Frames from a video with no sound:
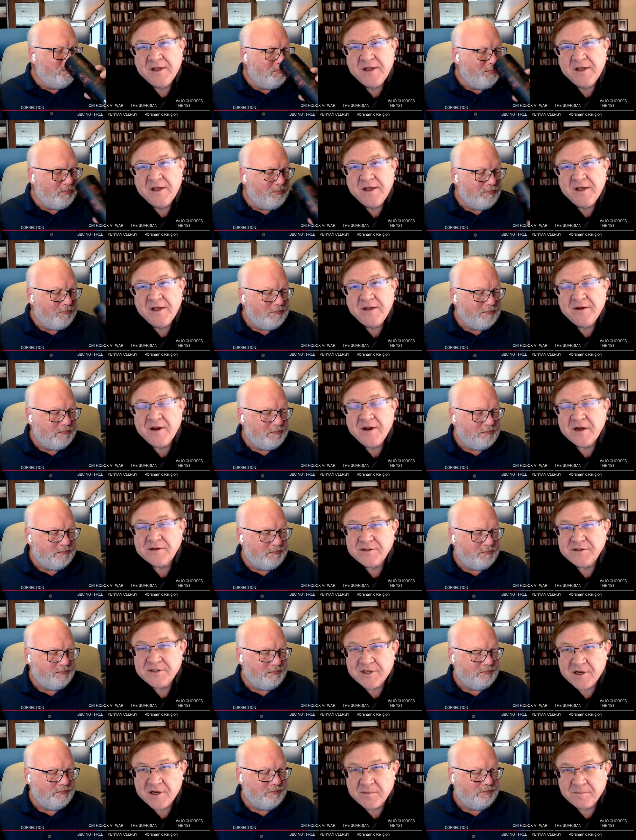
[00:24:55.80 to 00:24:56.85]
Speaker 1: Now,
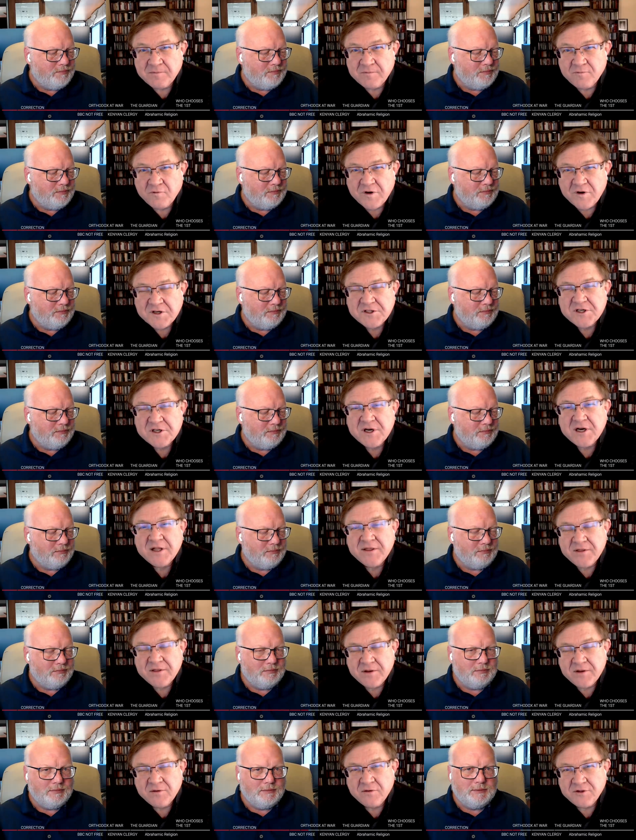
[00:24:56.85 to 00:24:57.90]
some
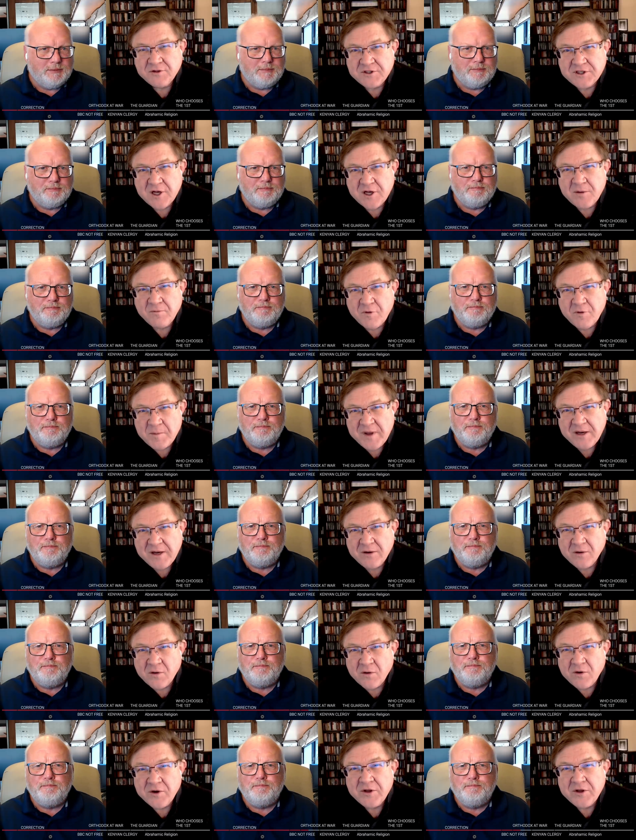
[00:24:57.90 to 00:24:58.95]
remained
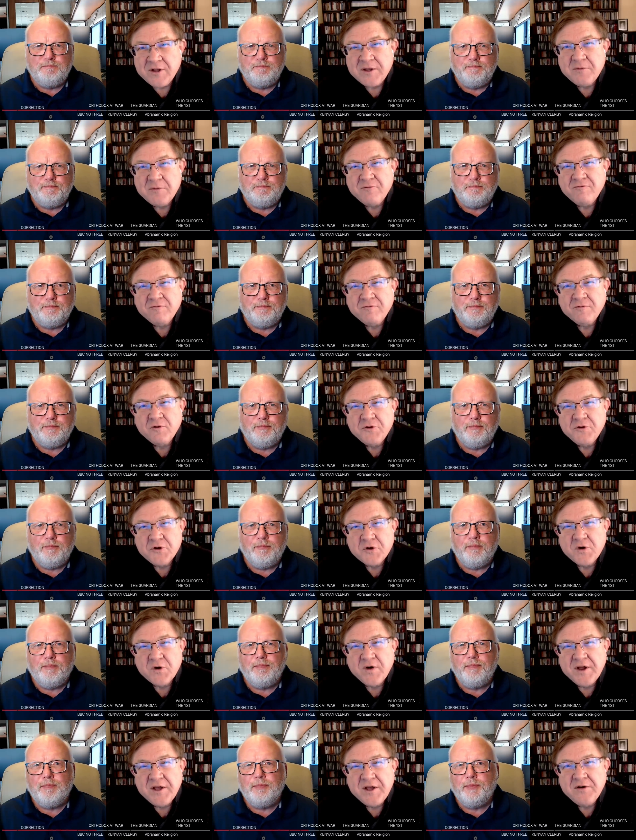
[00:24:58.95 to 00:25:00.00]
loyal in
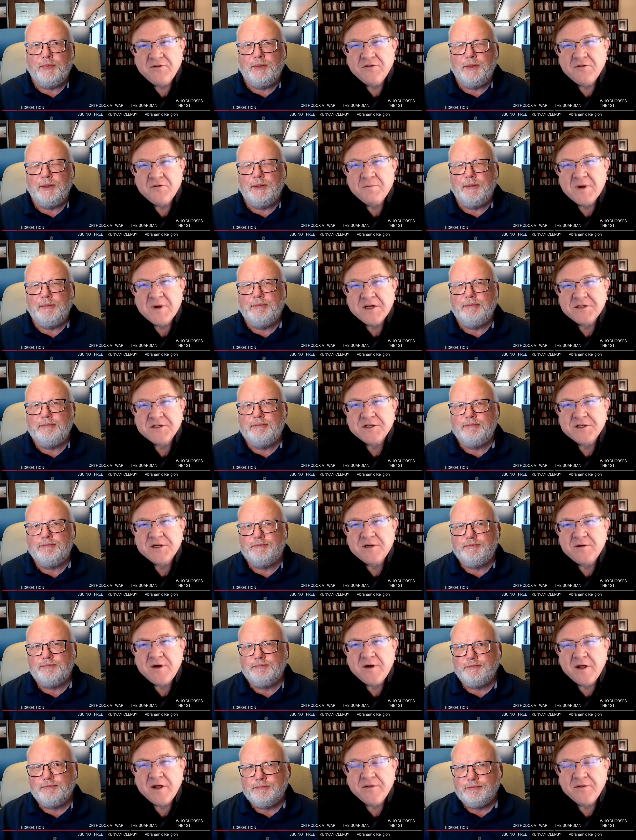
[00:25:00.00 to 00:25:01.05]
Ukraine to Moscow.
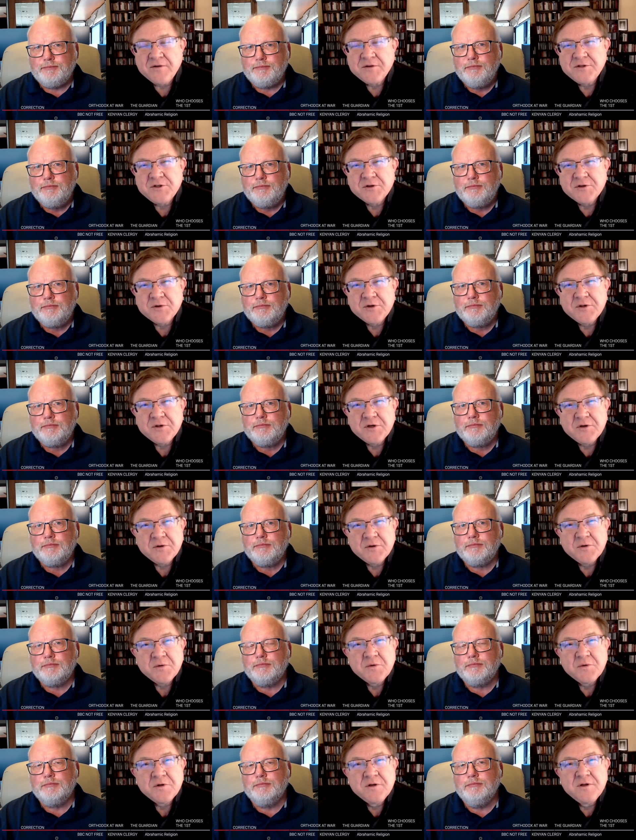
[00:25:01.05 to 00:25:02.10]
Others joined the new
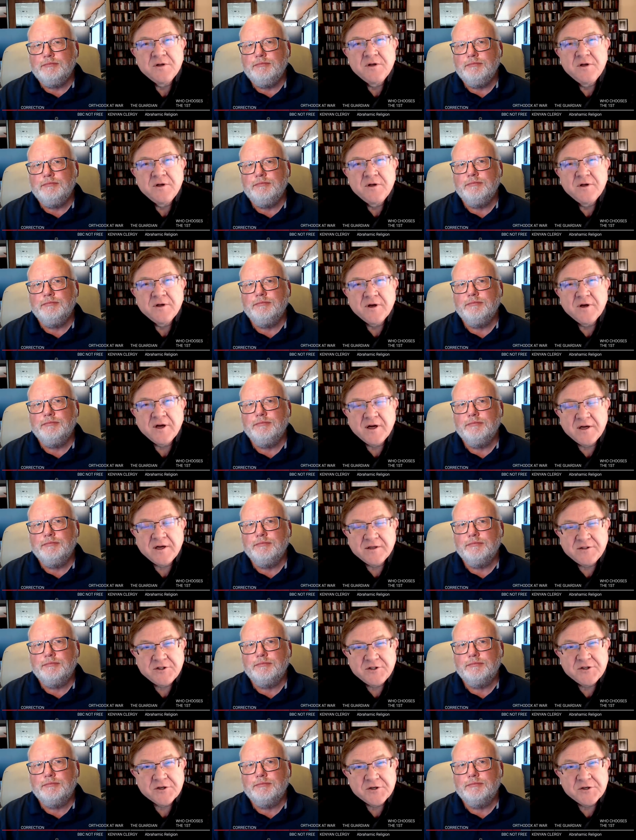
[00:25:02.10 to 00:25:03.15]

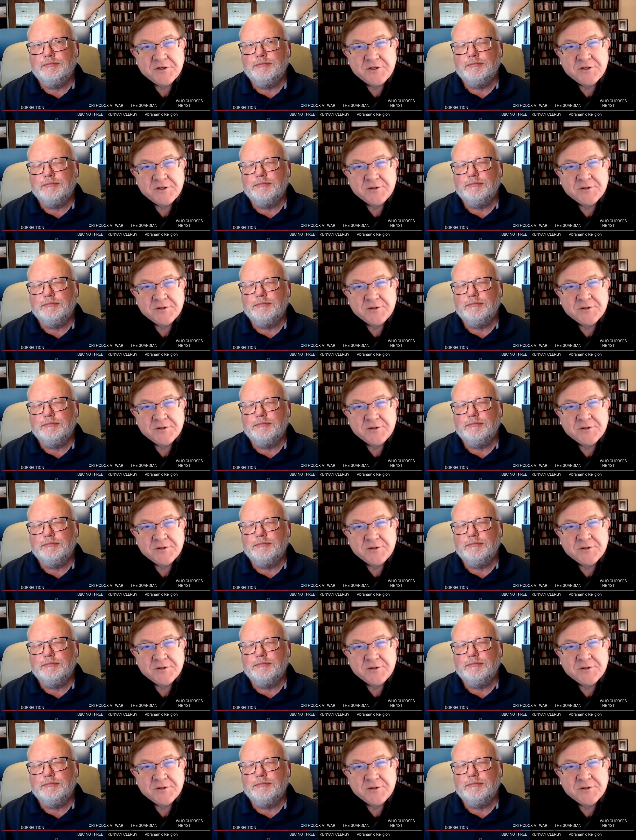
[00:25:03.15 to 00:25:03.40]
church,